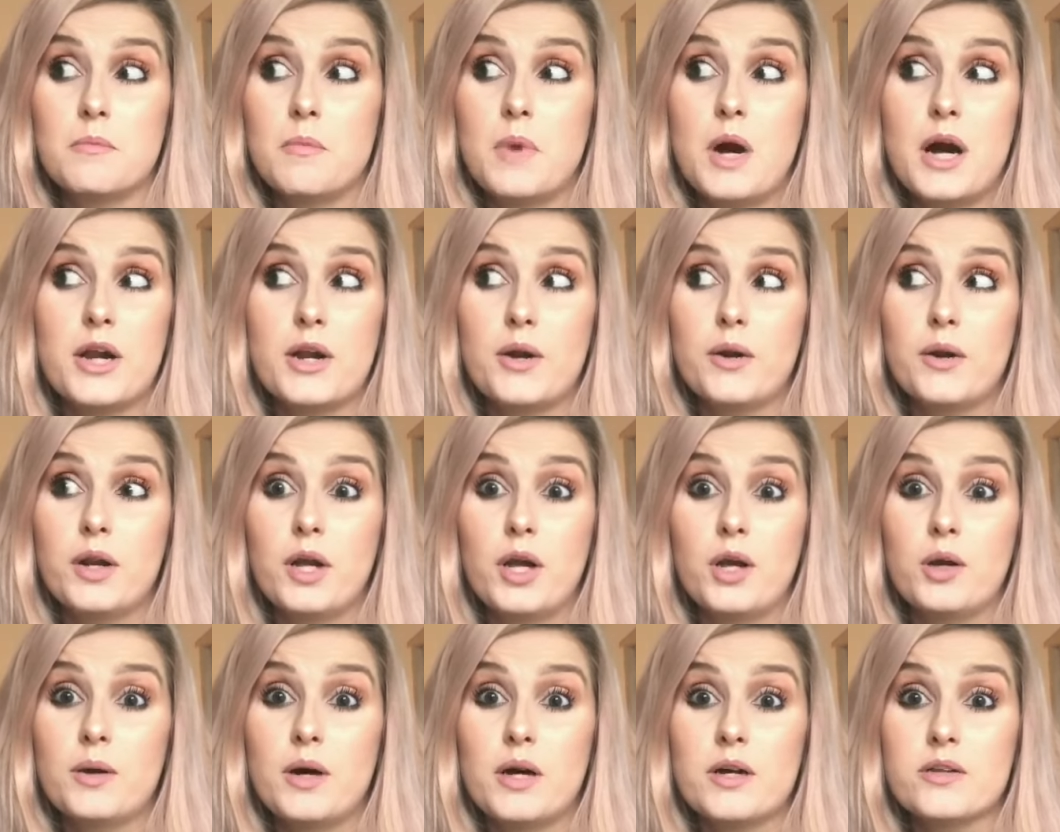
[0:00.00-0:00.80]
I don't
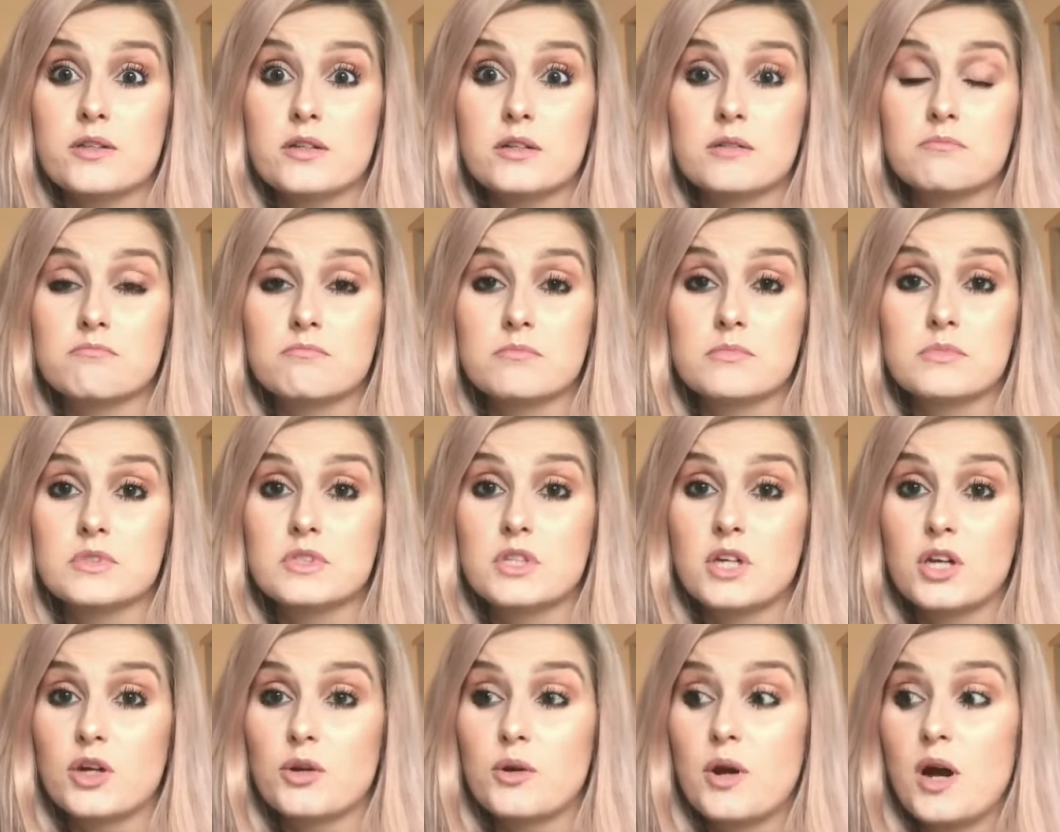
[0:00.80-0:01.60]
know either.
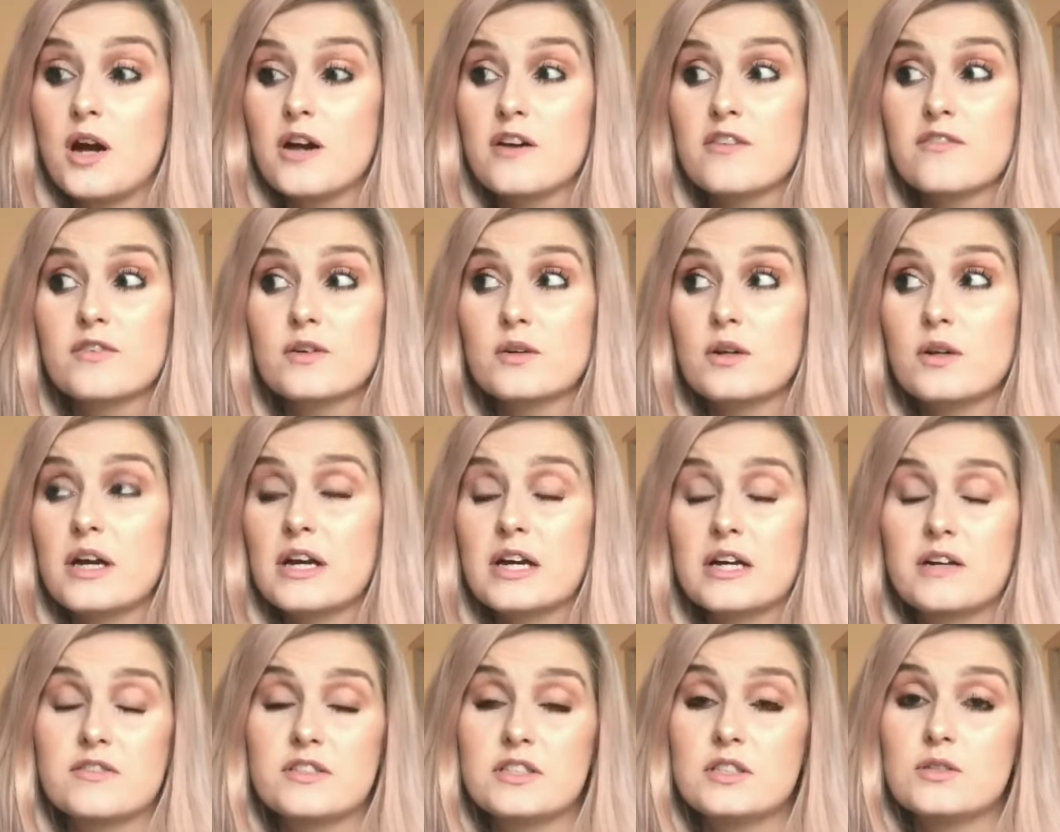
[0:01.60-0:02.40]
So I feel
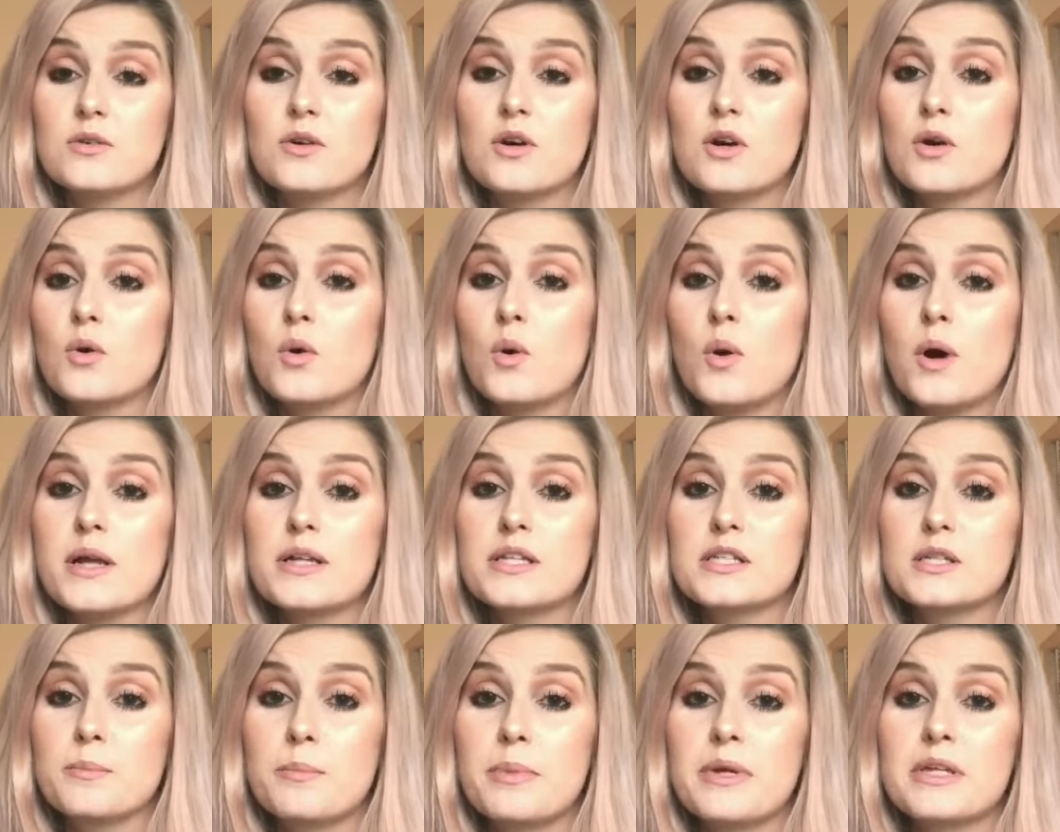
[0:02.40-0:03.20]
like I've still got
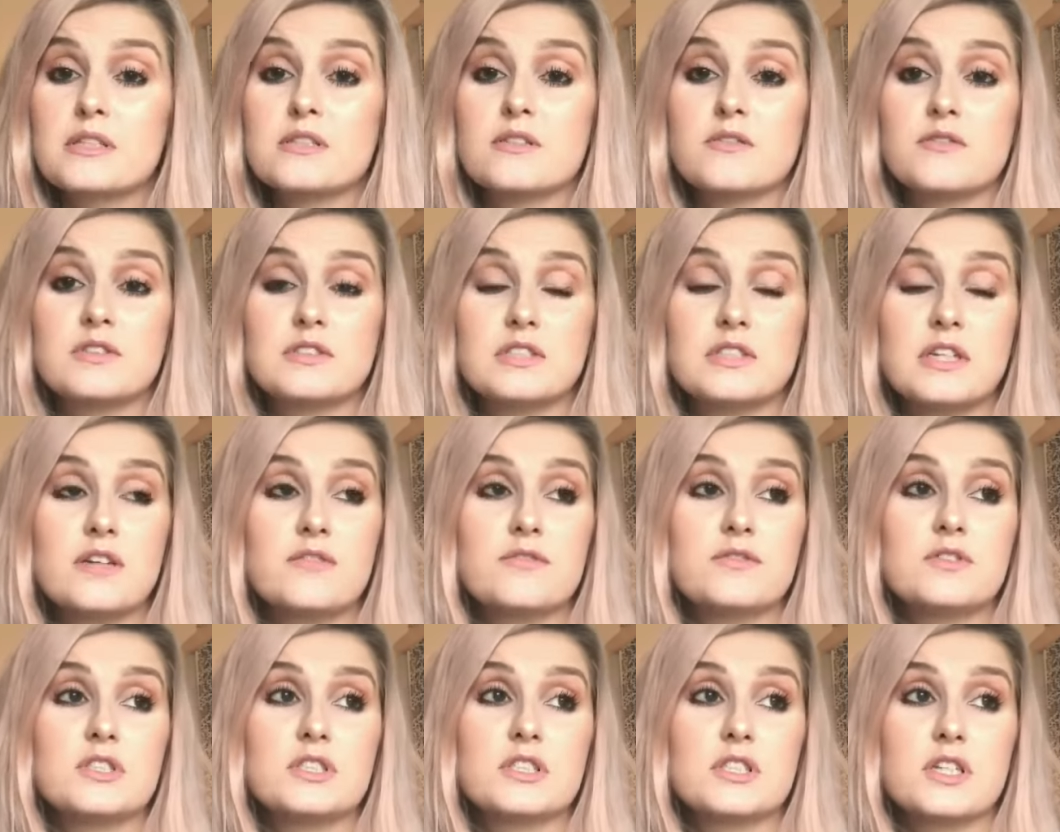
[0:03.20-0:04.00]
quite a bit of
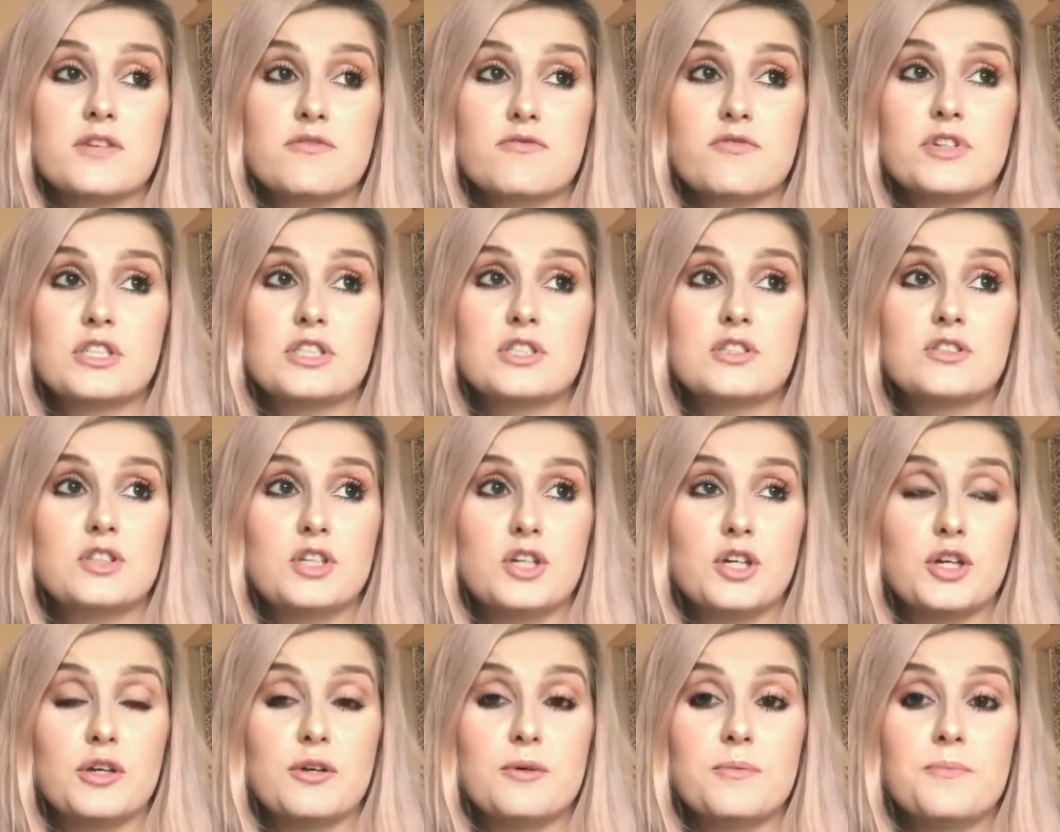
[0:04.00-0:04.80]
self-discovery to
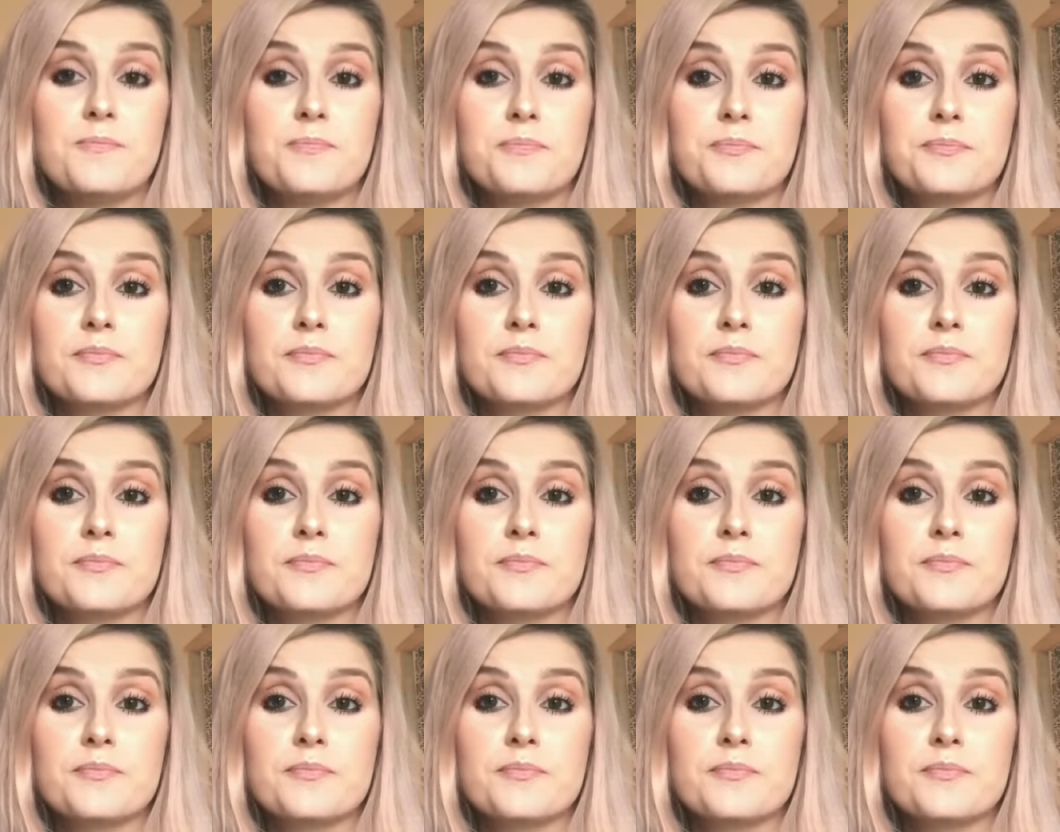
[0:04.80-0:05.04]
do